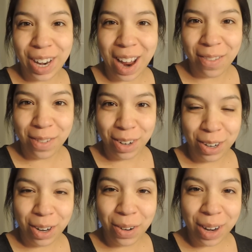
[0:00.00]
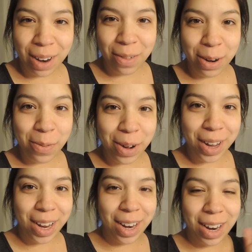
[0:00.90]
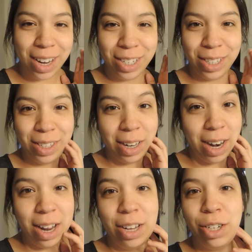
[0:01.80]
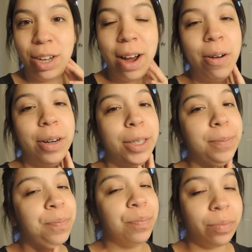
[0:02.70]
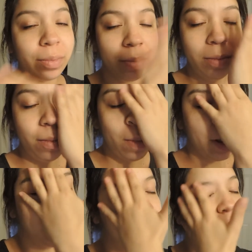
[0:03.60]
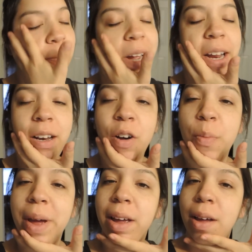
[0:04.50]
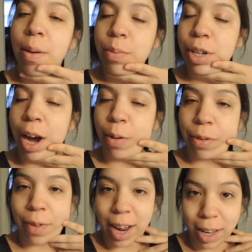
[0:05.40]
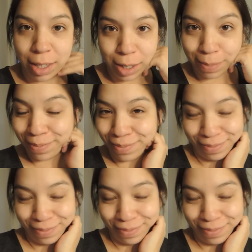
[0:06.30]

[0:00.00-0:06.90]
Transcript: Good afternoon, everyone. I just got out of the shower. This is my no makeup shower face.